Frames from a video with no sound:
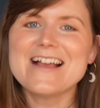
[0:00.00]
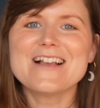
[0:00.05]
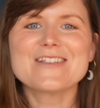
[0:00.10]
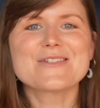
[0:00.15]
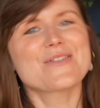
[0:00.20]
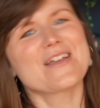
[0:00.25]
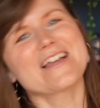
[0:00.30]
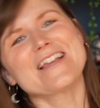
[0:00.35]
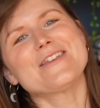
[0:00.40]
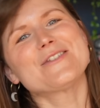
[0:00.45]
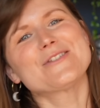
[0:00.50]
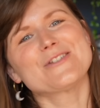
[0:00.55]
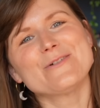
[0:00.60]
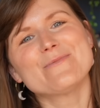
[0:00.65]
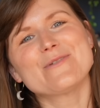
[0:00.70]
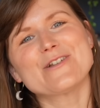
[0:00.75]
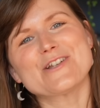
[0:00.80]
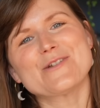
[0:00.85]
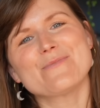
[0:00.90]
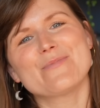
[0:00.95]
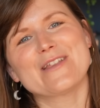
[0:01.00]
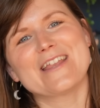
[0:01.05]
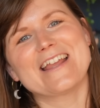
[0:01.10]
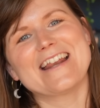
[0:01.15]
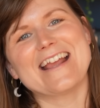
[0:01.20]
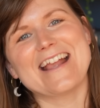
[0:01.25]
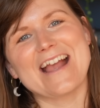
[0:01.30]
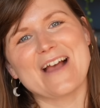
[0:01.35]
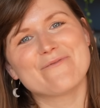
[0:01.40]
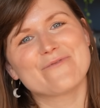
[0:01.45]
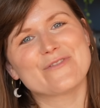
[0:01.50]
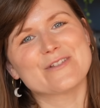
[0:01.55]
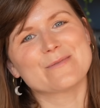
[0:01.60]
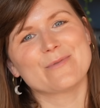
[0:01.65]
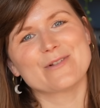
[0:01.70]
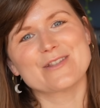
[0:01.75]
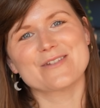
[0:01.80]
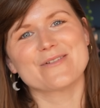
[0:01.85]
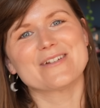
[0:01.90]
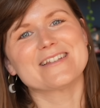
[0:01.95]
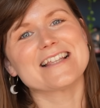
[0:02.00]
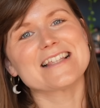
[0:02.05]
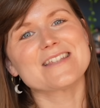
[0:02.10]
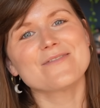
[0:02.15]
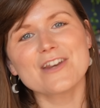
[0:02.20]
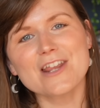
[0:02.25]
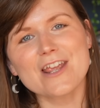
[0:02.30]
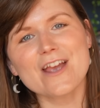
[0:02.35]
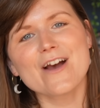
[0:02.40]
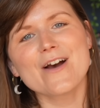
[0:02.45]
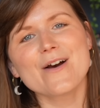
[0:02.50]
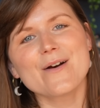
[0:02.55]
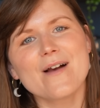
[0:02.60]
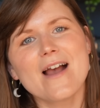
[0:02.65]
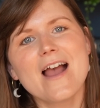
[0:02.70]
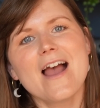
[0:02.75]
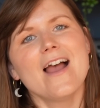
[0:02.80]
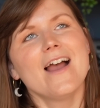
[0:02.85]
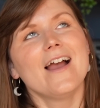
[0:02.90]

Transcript: So thank you so much to Brilliant again for sponsoring this video.